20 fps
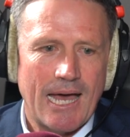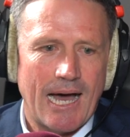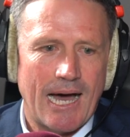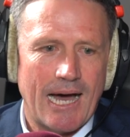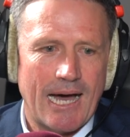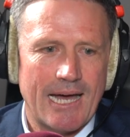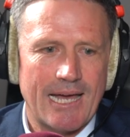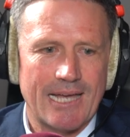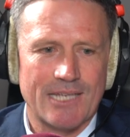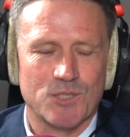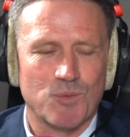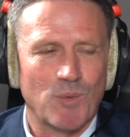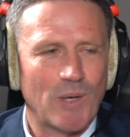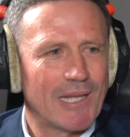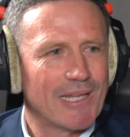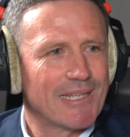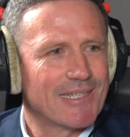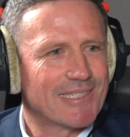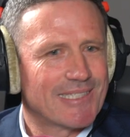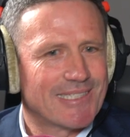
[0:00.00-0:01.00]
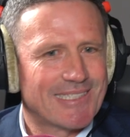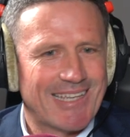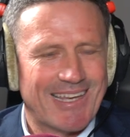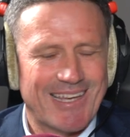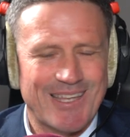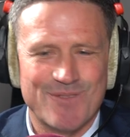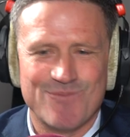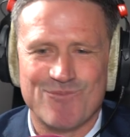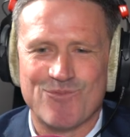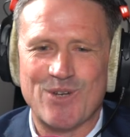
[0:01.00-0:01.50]
as well as
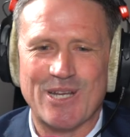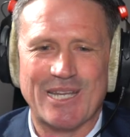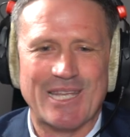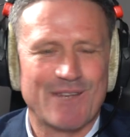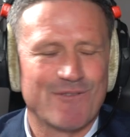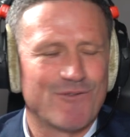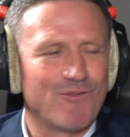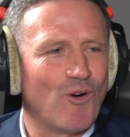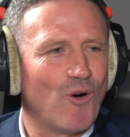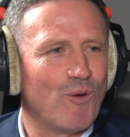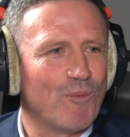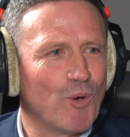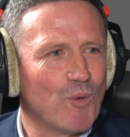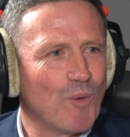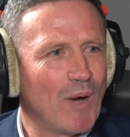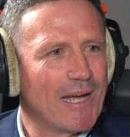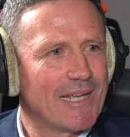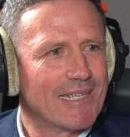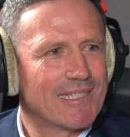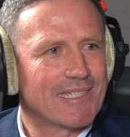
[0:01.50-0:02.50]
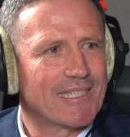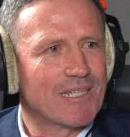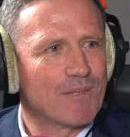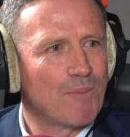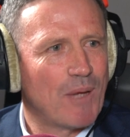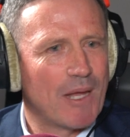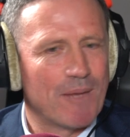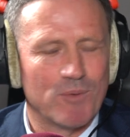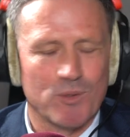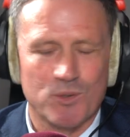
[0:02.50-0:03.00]
really informal ways
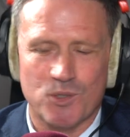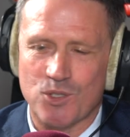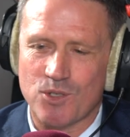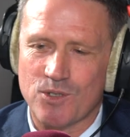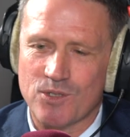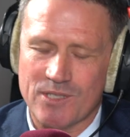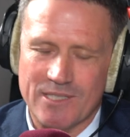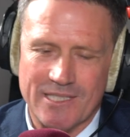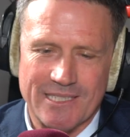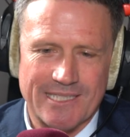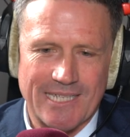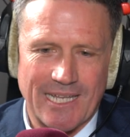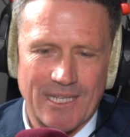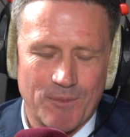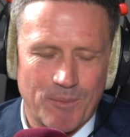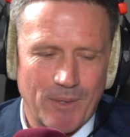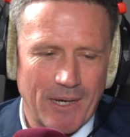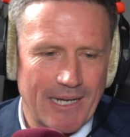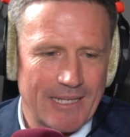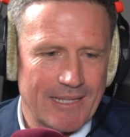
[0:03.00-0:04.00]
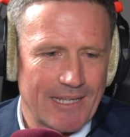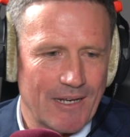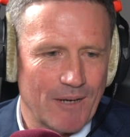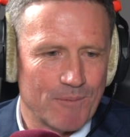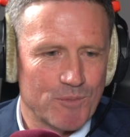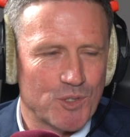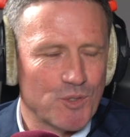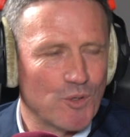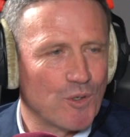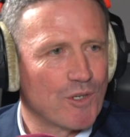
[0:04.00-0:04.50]
that people choose to celebrate that, right?
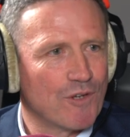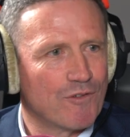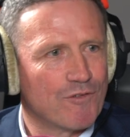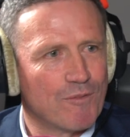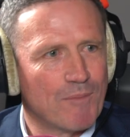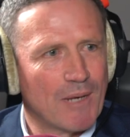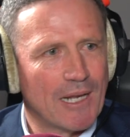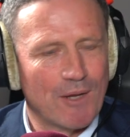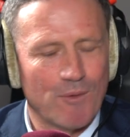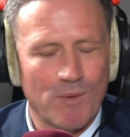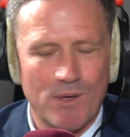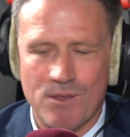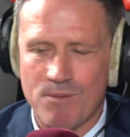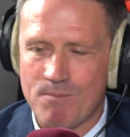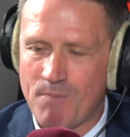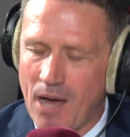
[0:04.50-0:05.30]
I'm sure you're familiar with: